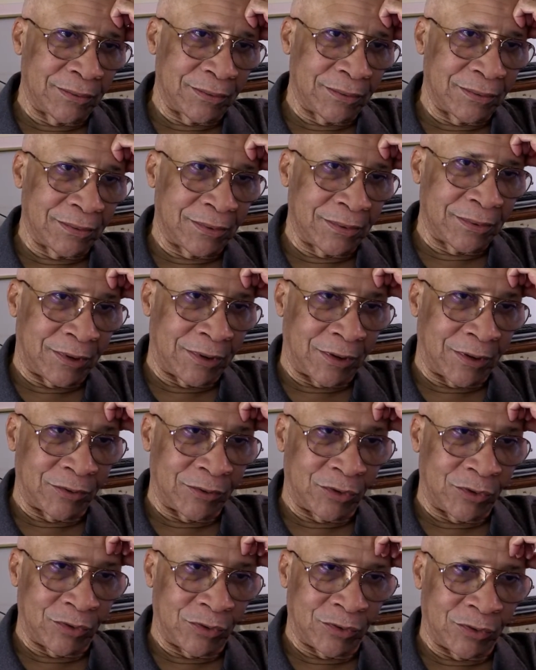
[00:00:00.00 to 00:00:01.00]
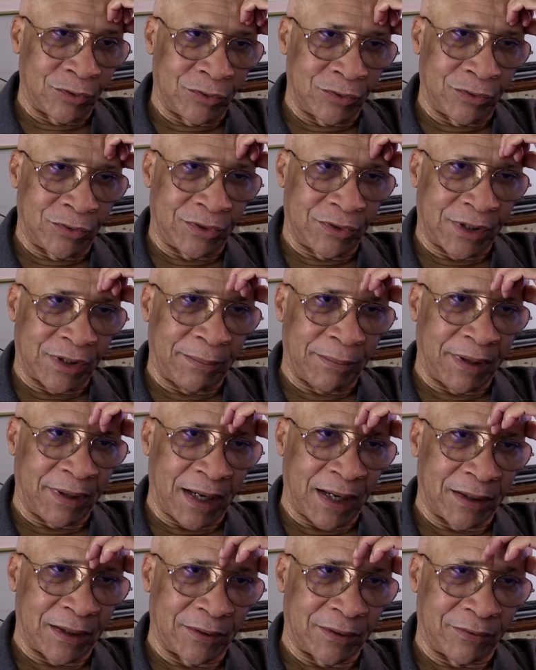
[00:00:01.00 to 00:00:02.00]
you're stepping
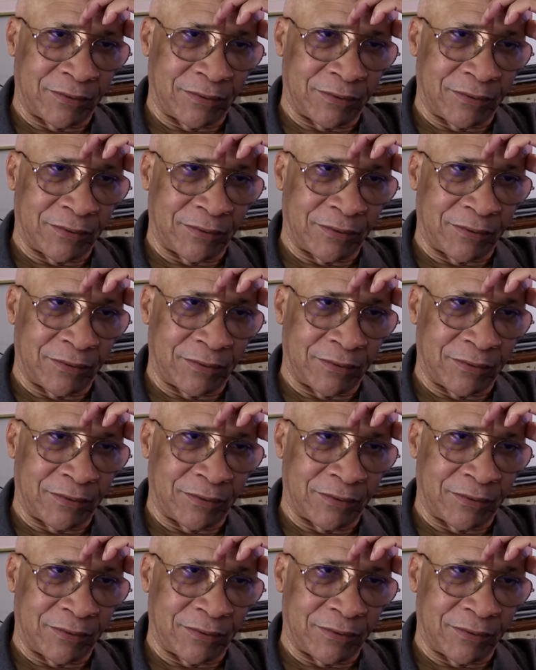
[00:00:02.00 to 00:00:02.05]
out of the